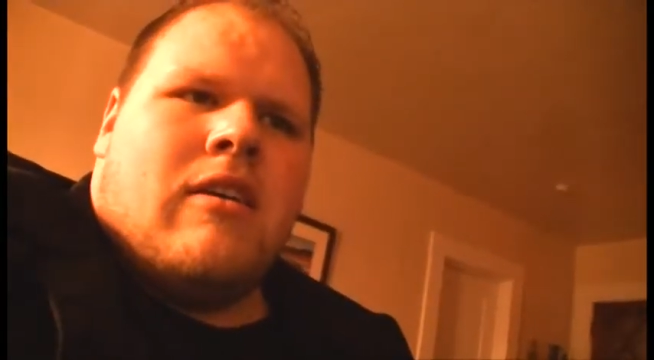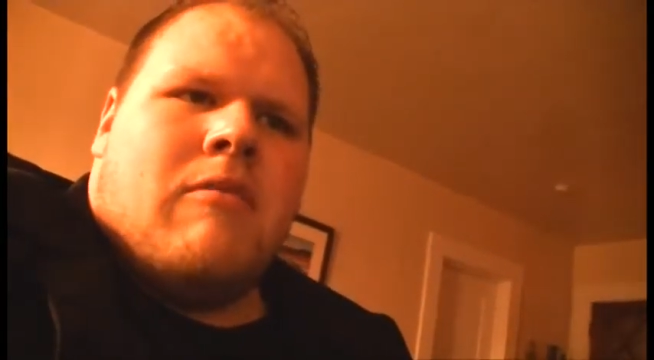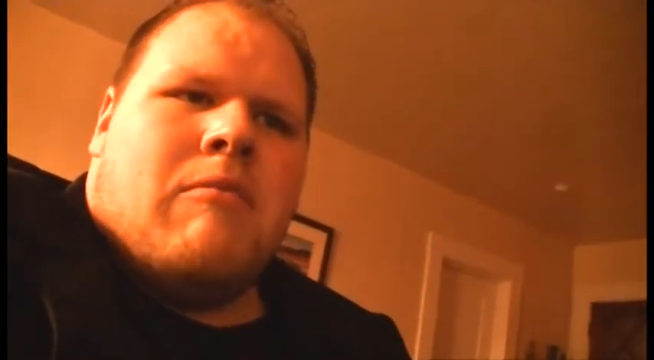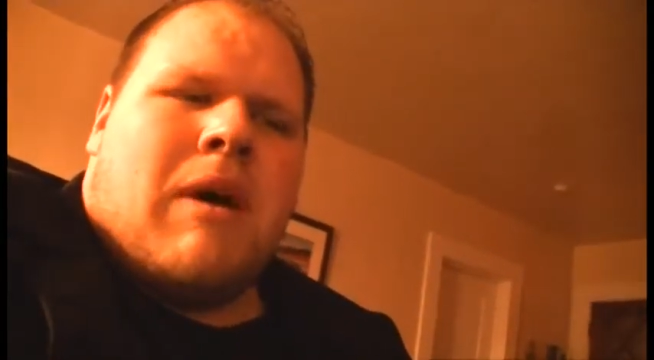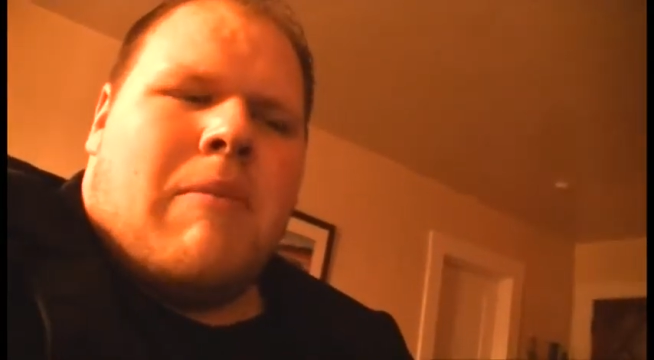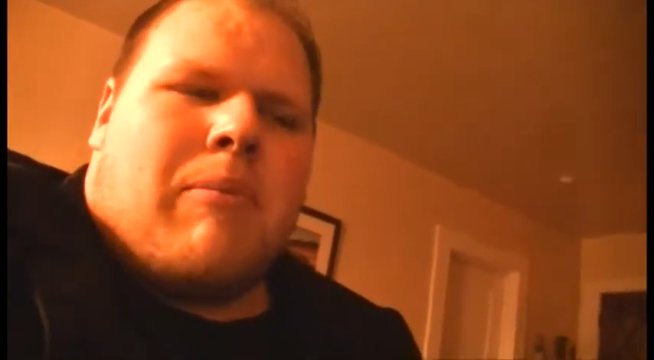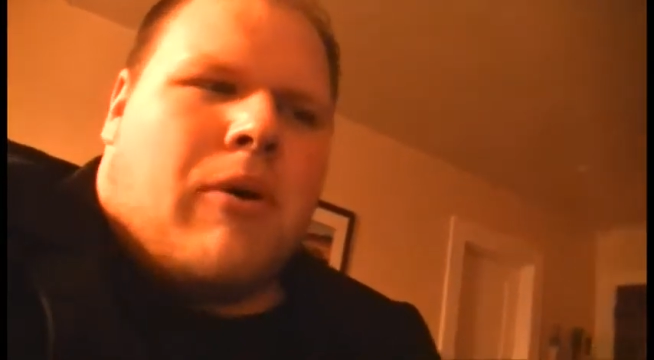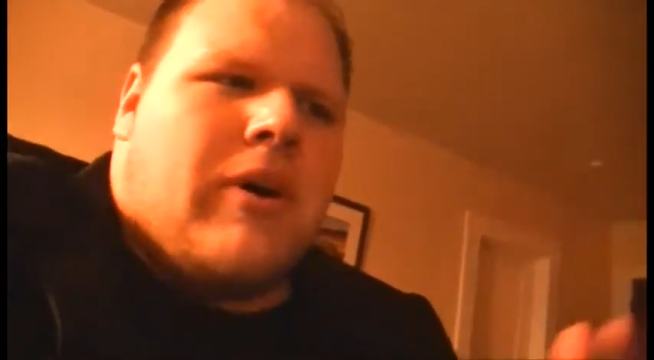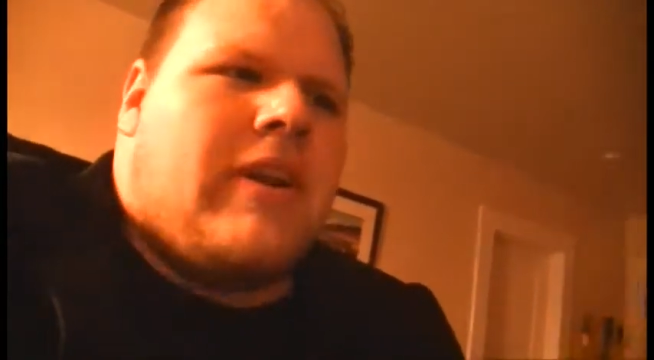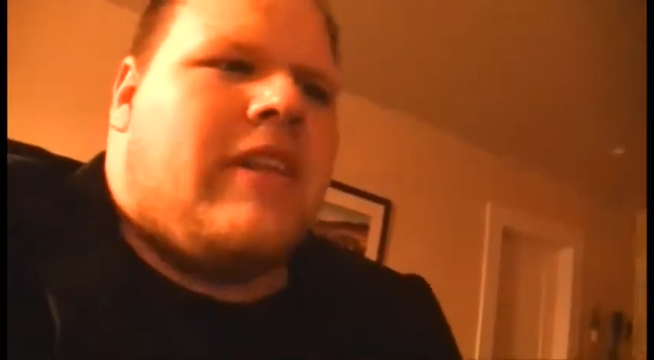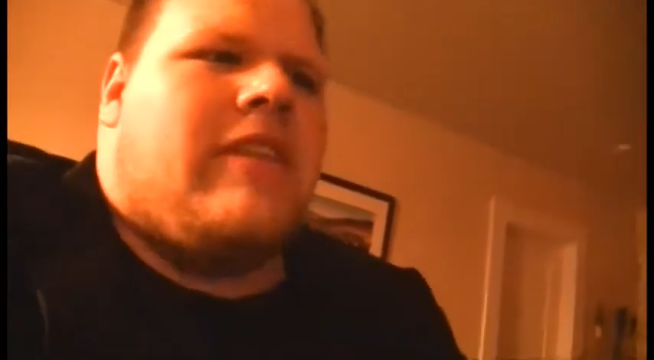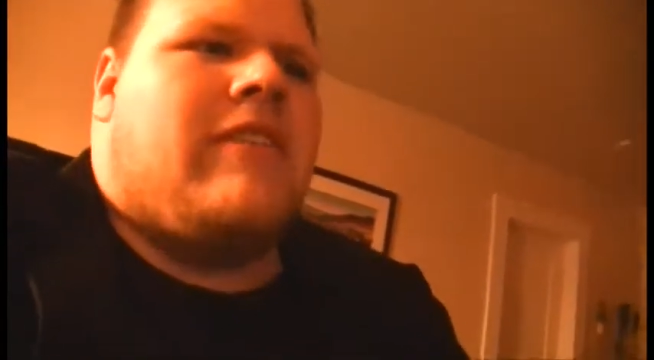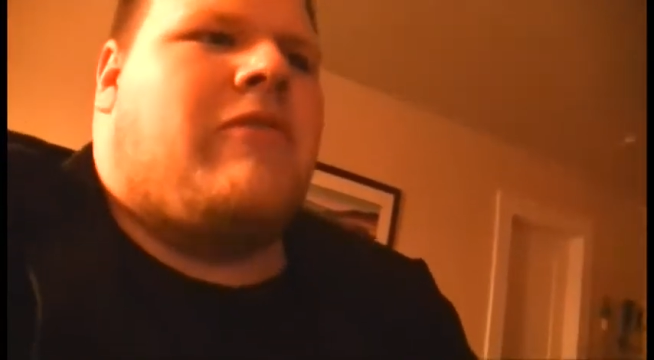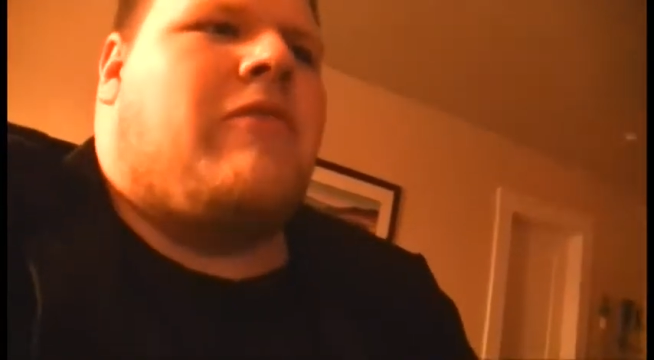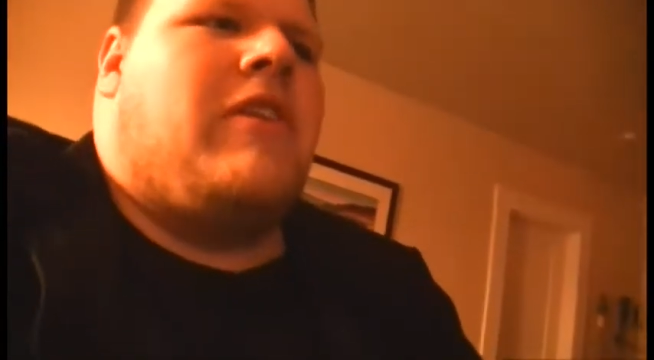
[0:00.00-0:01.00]
my point
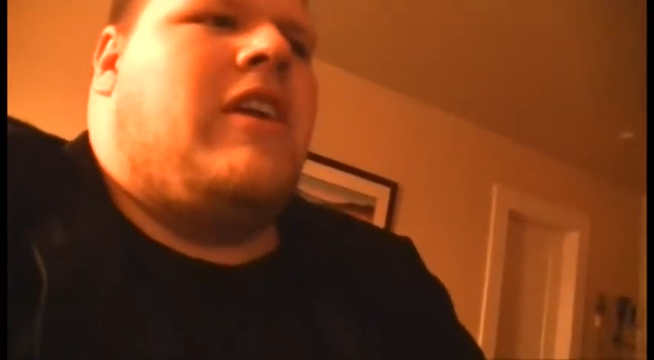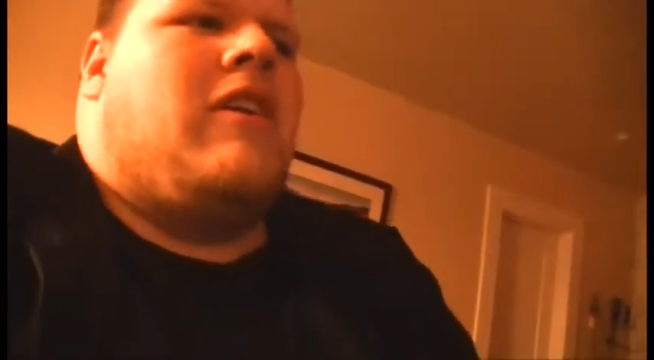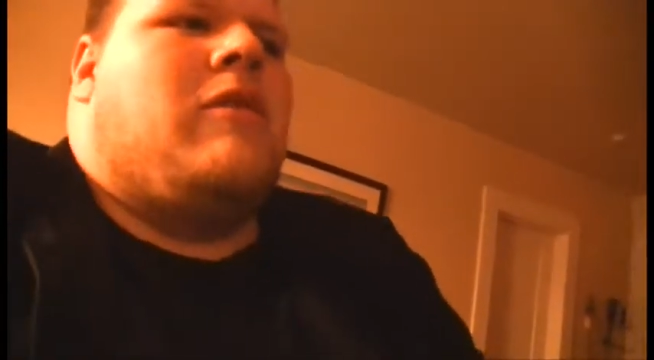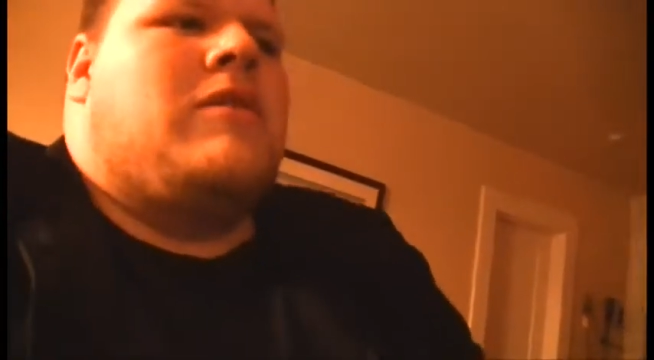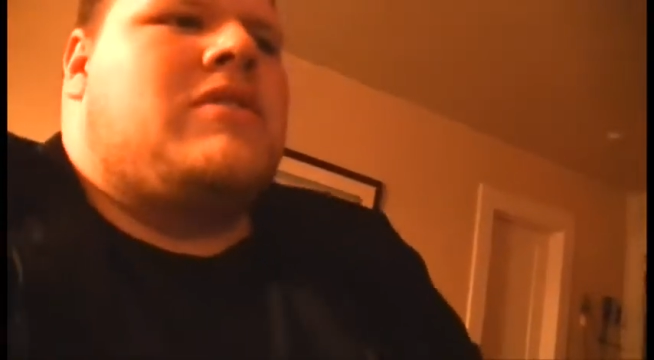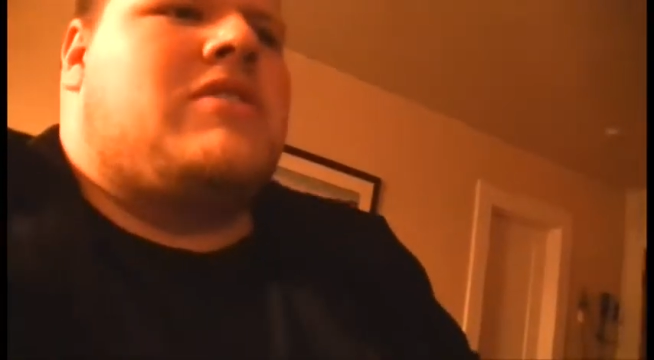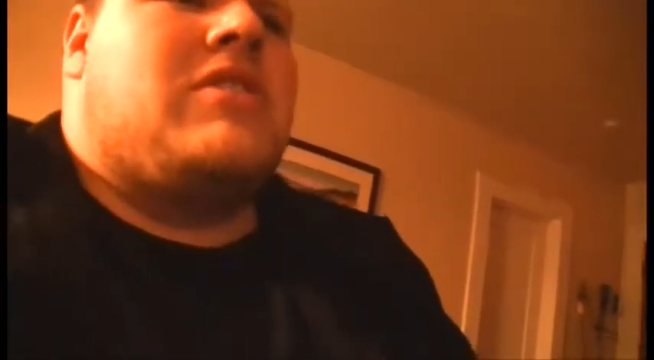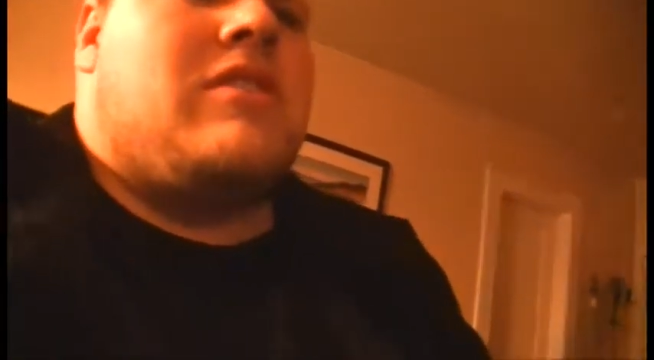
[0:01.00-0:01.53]
of this video was